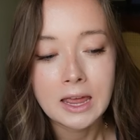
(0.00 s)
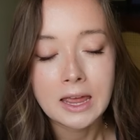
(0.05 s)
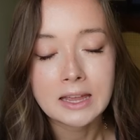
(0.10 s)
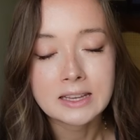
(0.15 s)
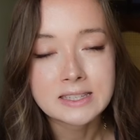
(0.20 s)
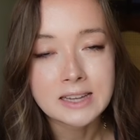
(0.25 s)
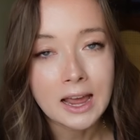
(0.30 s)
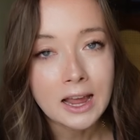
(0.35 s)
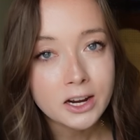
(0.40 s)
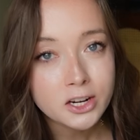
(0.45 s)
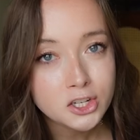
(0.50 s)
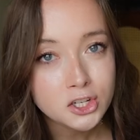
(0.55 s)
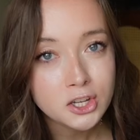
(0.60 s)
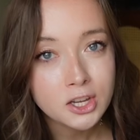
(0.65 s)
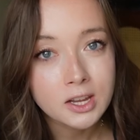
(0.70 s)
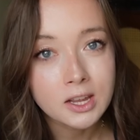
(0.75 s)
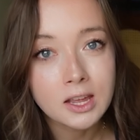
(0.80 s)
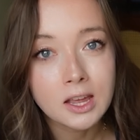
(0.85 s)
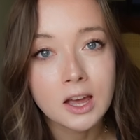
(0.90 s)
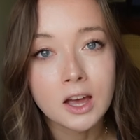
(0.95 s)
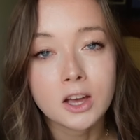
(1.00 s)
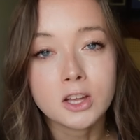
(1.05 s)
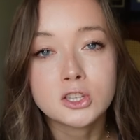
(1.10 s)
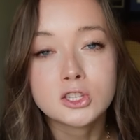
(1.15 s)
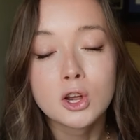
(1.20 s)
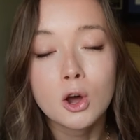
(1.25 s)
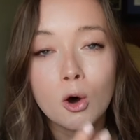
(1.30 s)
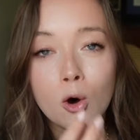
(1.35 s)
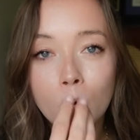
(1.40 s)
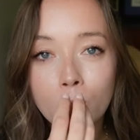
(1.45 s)
It's actually a
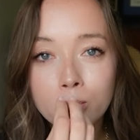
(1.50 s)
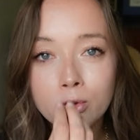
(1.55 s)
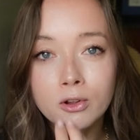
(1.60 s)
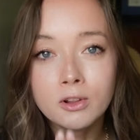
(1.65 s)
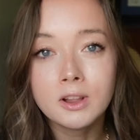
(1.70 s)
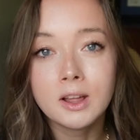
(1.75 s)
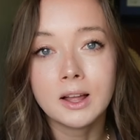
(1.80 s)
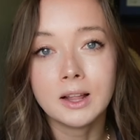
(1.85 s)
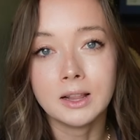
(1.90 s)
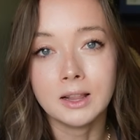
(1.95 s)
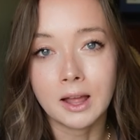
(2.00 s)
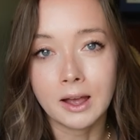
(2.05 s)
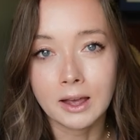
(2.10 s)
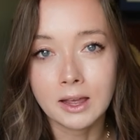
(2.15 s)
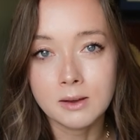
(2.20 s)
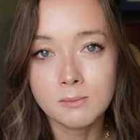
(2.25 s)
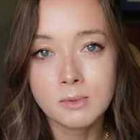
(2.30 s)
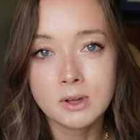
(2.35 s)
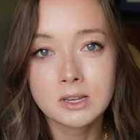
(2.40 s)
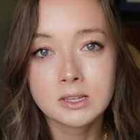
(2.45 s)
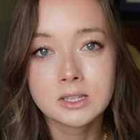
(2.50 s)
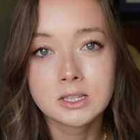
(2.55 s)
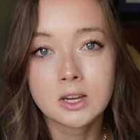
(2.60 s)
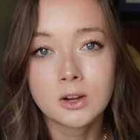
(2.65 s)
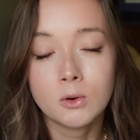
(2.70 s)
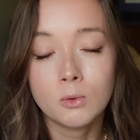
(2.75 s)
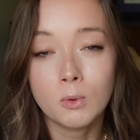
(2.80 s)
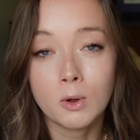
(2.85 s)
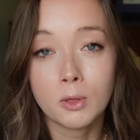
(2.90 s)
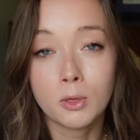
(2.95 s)
total alignment
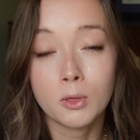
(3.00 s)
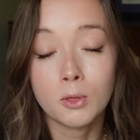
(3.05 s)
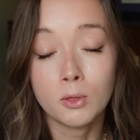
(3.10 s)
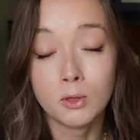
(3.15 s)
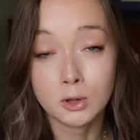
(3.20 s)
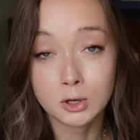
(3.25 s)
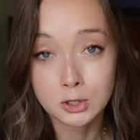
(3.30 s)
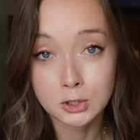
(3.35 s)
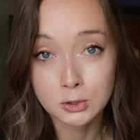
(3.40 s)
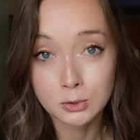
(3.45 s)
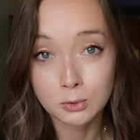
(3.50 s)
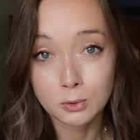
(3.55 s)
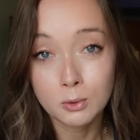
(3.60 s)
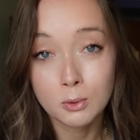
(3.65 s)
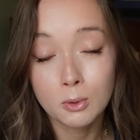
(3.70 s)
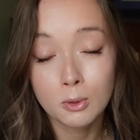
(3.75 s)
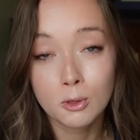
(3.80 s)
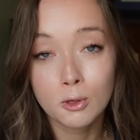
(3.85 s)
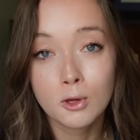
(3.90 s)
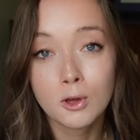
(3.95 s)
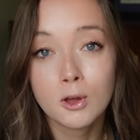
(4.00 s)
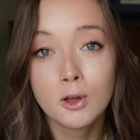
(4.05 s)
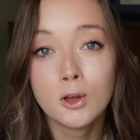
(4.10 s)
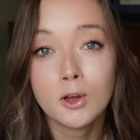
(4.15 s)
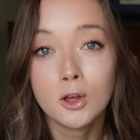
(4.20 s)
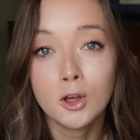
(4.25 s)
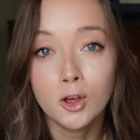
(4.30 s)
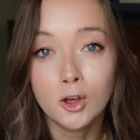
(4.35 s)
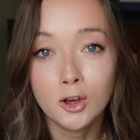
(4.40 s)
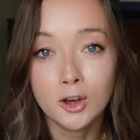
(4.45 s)
with the truth,
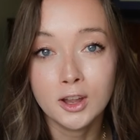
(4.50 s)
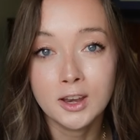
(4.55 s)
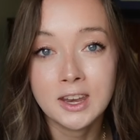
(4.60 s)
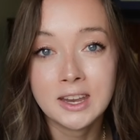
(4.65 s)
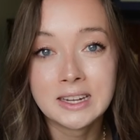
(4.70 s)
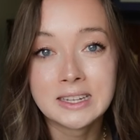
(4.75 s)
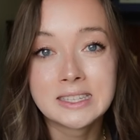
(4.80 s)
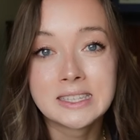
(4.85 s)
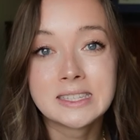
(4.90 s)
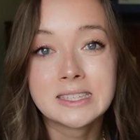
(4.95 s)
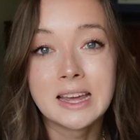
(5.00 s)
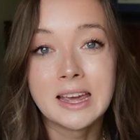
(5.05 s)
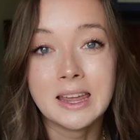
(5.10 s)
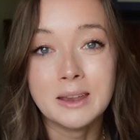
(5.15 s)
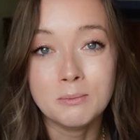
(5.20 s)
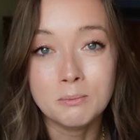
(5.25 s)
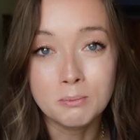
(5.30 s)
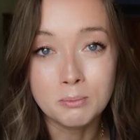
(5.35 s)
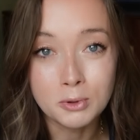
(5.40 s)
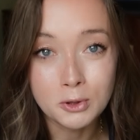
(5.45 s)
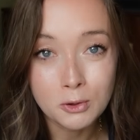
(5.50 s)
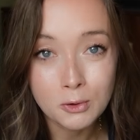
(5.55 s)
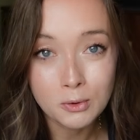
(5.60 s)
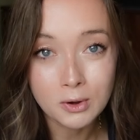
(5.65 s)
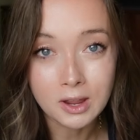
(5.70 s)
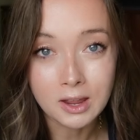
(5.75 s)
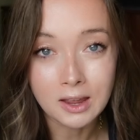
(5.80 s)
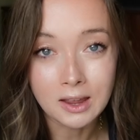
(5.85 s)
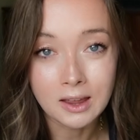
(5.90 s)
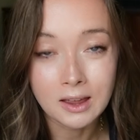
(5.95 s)
goodness, and
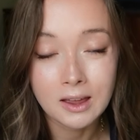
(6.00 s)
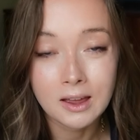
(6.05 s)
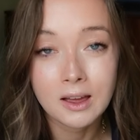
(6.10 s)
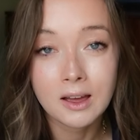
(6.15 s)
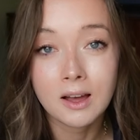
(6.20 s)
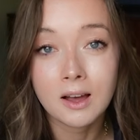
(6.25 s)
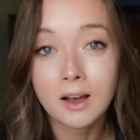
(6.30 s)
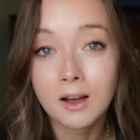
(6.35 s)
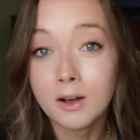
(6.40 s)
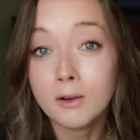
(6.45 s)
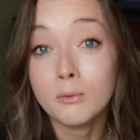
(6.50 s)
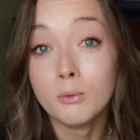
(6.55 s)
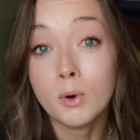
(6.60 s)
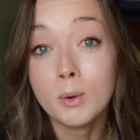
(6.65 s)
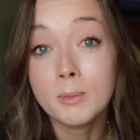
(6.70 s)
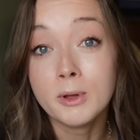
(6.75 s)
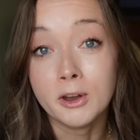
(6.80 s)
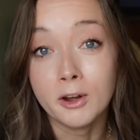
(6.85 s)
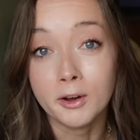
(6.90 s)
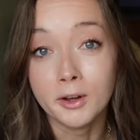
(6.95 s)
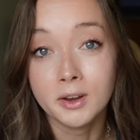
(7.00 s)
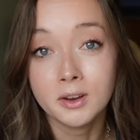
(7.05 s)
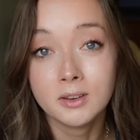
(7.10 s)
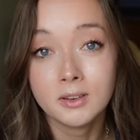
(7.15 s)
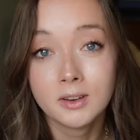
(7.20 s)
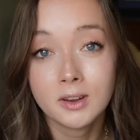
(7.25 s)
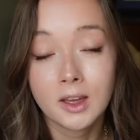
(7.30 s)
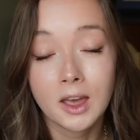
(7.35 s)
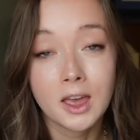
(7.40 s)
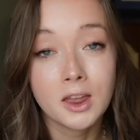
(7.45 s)
beauty of womanhood
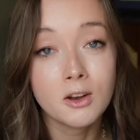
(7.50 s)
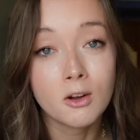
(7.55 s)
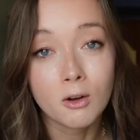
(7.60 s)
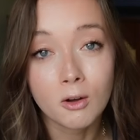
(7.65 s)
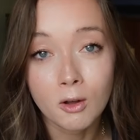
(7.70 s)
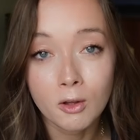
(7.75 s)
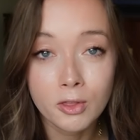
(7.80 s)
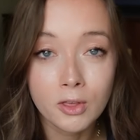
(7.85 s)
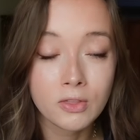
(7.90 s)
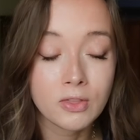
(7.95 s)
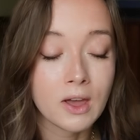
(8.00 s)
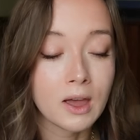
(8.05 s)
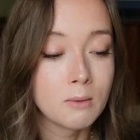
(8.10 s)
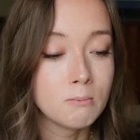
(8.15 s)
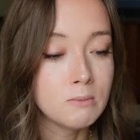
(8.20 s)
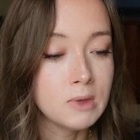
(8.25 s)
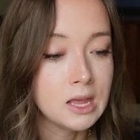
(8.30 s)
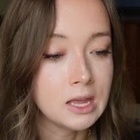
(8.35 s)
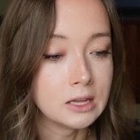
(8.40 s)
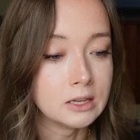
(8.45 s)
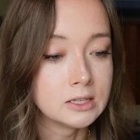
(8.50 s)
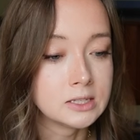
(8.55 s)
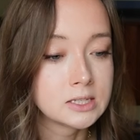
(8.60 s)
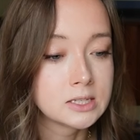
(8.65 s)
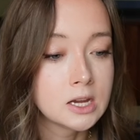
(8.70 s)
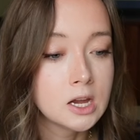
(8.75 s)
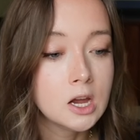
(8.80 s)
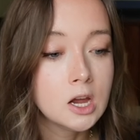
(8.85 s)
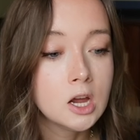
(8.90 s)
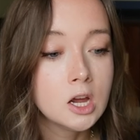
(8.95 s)
and all that that
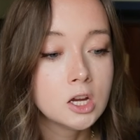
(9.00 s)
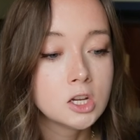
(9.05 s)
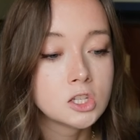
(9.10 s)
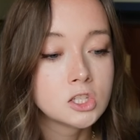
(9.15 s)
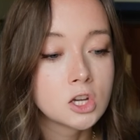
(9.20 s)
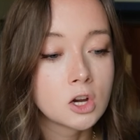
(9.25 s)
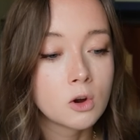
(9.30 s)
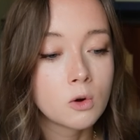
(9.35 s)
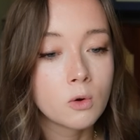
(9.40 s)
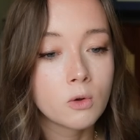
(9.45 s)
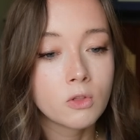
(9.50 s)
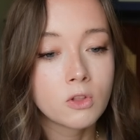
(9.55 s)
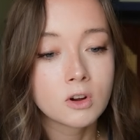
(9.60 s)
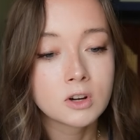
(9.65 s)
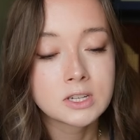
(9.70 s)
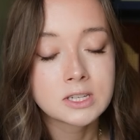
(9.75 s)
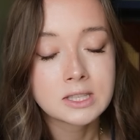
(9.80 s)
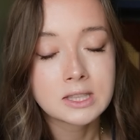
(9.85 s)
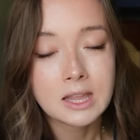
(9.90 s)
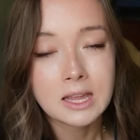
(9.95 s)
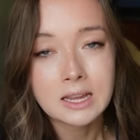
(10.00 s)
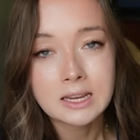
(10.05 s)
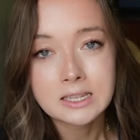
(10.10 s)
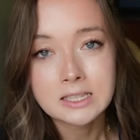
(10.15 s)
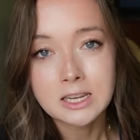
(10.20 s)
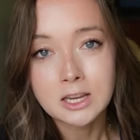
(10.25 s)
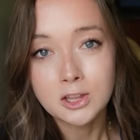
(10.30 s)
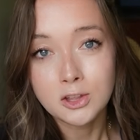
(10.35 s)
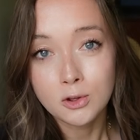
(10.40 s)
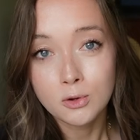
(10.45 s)
means. So there's things
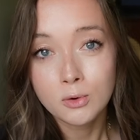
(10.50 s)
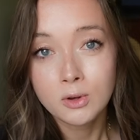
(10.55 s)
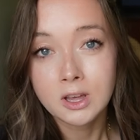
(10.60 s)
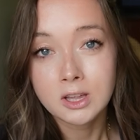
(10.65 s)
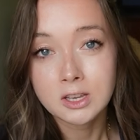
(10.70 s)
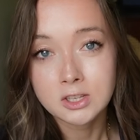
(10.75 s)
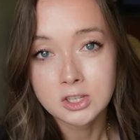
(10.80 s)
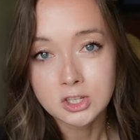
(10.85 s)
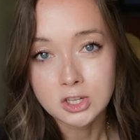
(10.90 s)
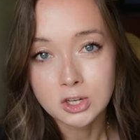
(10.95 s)
that you can